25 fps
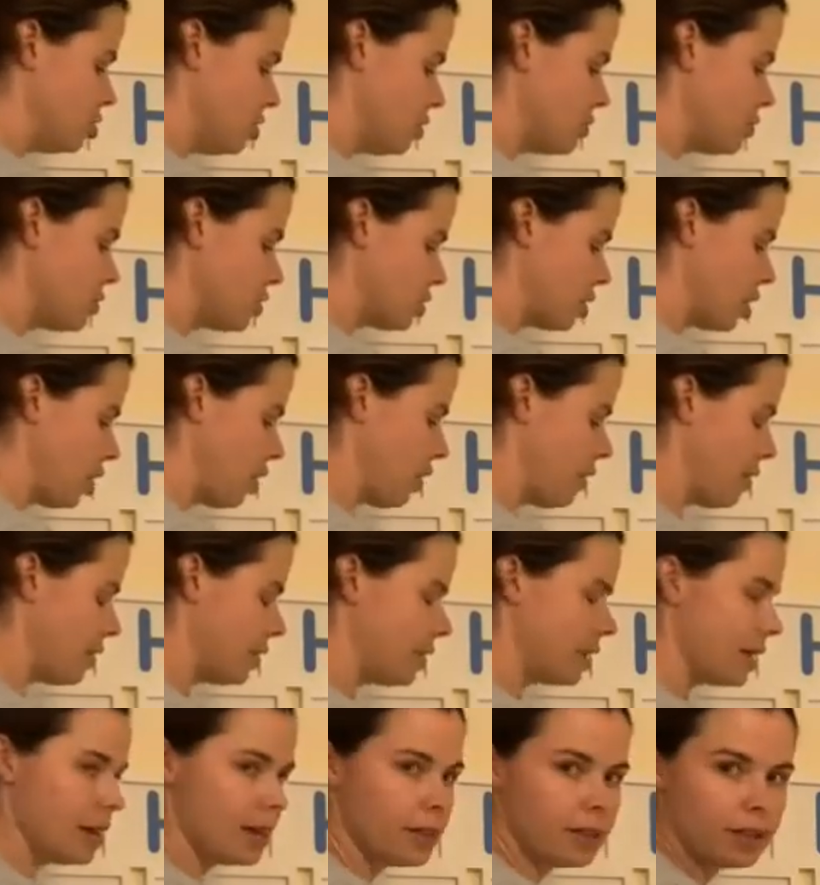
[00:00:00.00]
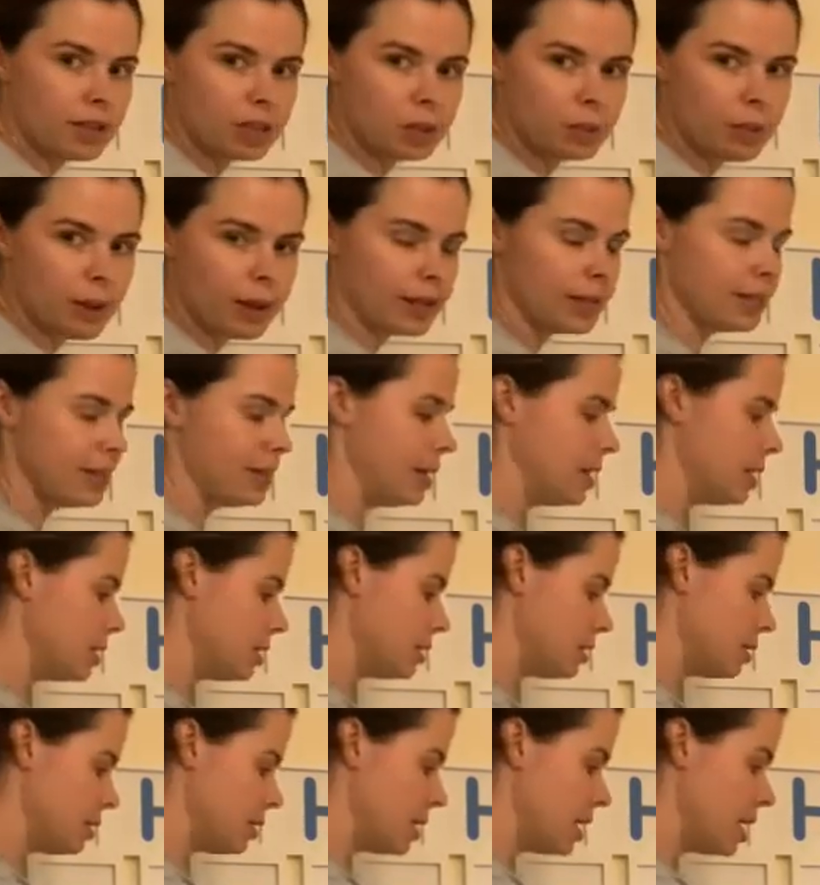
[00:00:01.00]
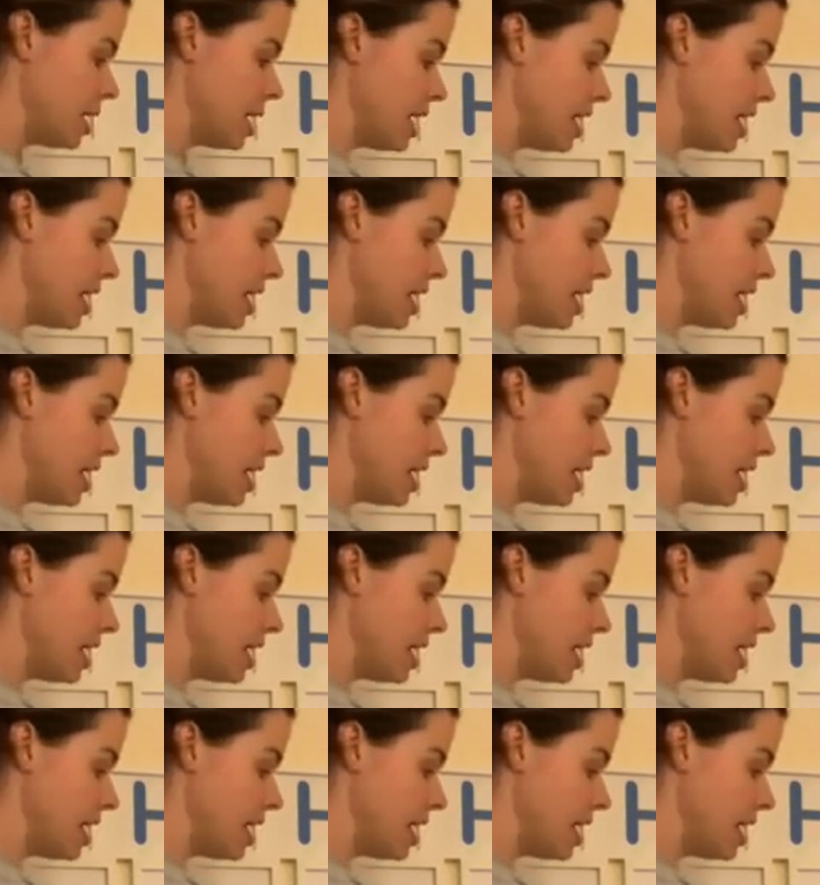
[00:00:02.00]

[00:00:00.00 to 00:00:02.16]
is currently in the 20s.